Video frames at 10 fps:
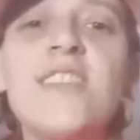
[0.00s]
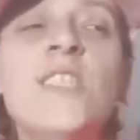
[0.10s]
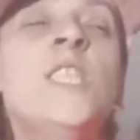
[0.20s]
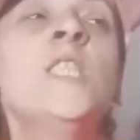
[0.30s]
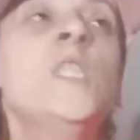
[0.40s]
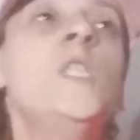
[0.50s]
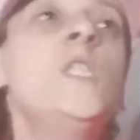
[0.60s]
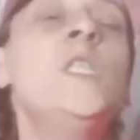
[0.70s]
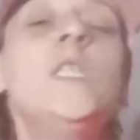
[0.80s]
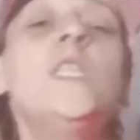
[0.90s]
and
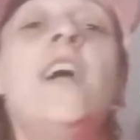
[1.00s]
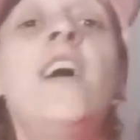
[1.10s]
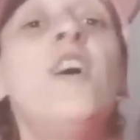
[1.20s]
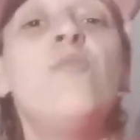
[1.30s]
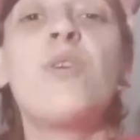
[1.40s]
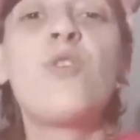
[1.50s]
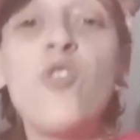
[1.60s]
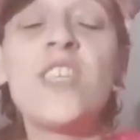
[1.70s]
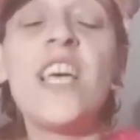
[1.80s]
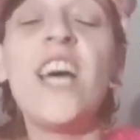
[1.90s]

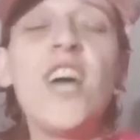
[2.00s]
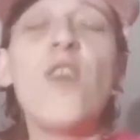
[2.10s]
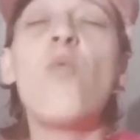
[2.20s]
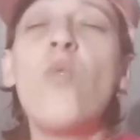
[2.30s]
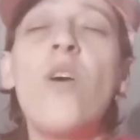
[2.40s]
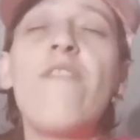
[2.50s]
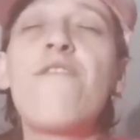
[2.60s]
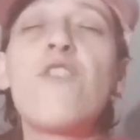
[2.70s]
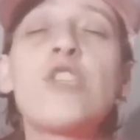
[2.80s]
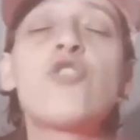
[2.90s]
because it
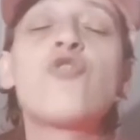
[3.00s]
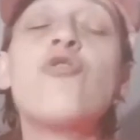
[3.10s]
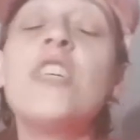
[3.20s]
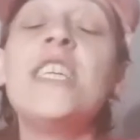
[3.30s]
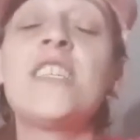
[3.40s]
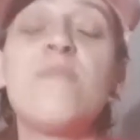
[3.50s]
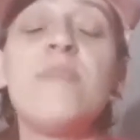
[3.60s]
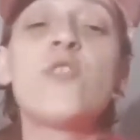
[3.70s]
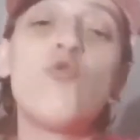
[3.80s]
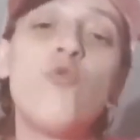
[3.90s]
frustrates
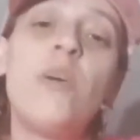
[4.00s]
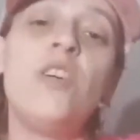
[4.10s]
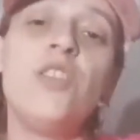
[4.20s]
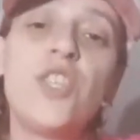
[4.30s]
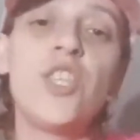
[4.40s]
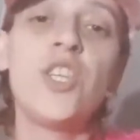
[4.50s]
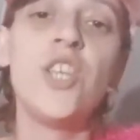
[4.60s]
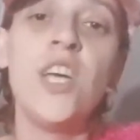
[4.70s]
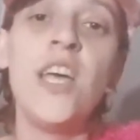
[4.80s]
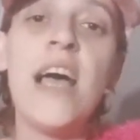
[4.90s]
me so much.
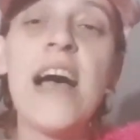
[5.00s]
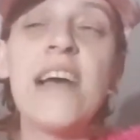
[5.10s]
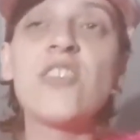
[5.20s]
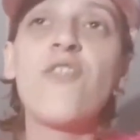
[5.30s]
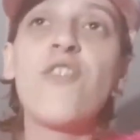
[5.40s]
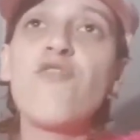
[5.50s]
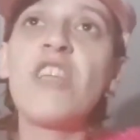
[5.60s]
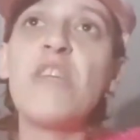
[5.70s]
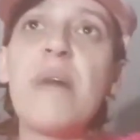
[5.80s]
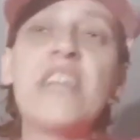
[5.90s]
I suffer
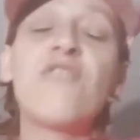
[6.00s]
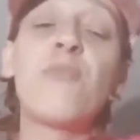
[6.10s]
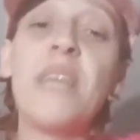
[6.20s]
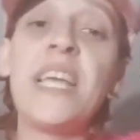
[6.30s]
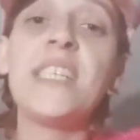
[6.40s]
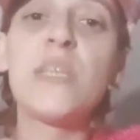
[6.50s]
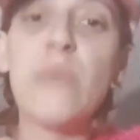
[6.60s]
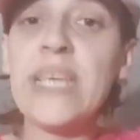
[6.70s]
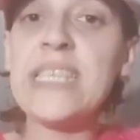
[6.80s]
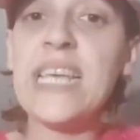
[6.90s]
really bad from night
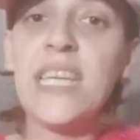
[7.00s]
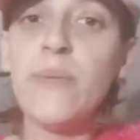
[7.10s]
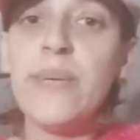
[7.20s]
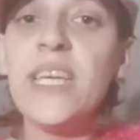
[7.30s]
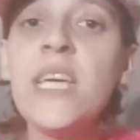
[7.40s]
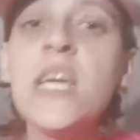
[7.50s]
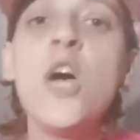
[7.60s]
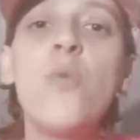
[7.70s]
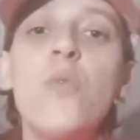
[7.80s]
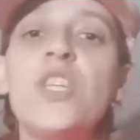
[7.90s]
sweats anyway,
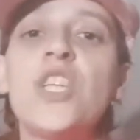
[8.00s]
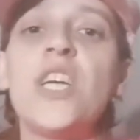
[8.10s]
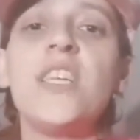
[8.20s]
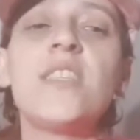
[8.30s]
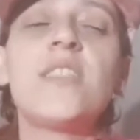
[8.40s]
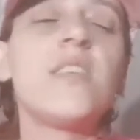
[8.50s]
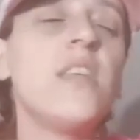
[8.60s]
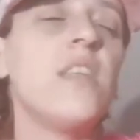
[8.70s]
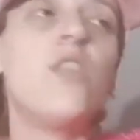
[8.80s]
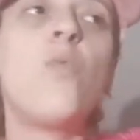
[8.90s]
which is
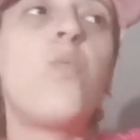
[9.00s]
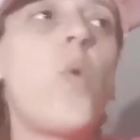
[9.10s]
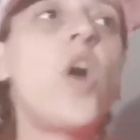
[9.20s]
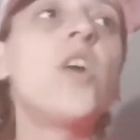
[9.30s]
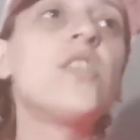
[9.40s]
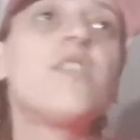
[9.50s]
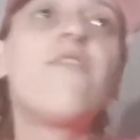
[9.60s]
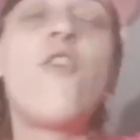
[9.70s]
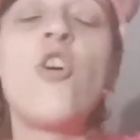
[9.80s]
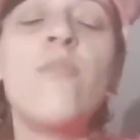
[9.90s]
the worst
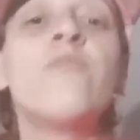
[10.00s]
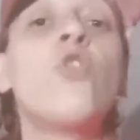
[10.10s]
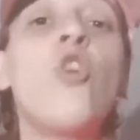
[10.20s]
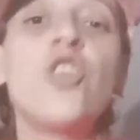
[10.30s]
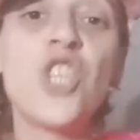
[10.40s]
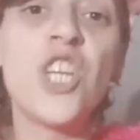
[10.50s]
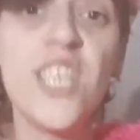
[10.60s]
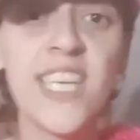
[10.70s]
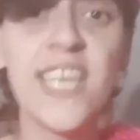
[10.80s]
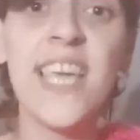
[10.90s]
form of torture
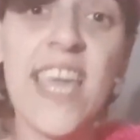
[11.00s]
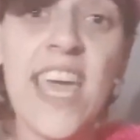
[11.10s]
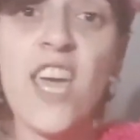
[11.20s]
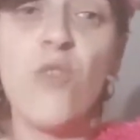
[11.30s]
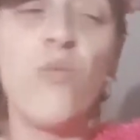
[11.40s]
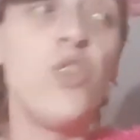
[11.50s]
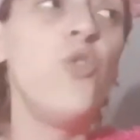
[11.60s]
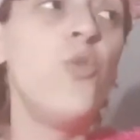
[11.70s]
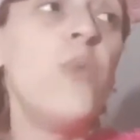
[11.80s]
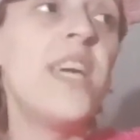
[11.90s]
you can get when
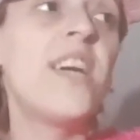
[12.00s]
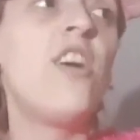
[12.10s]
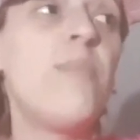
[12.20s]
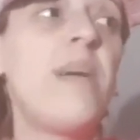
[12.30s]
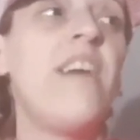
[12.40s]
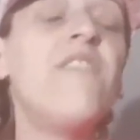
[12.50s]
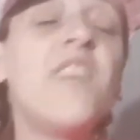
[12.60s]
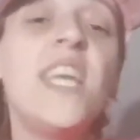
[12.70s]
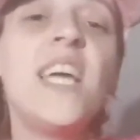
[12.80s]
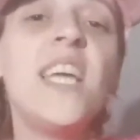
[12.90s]
you wake up
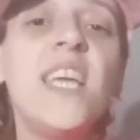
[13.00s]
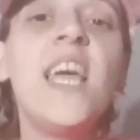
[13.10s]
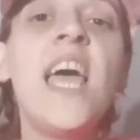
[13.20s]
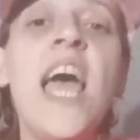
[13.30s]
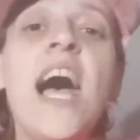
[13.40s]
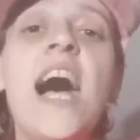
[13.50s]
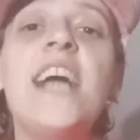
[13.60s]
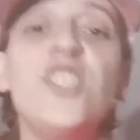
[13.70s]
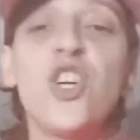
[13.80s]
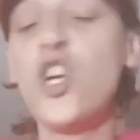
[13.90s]
every night
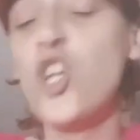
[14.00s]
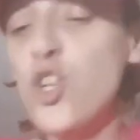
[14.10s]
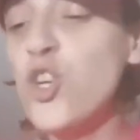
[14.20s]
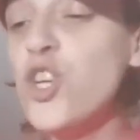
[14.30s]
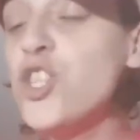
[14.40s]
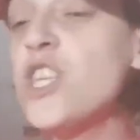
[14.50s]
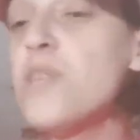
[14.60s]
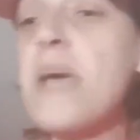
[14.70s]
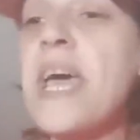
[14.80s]
and you're glued to the